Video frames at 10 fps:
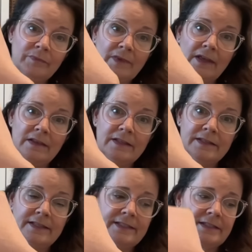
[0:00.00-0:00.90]
And then
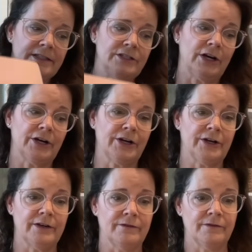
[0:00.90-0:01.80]
this is the darker
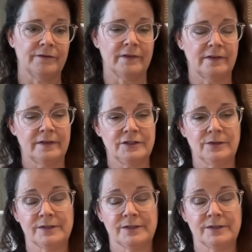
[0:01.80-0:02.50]
of the two.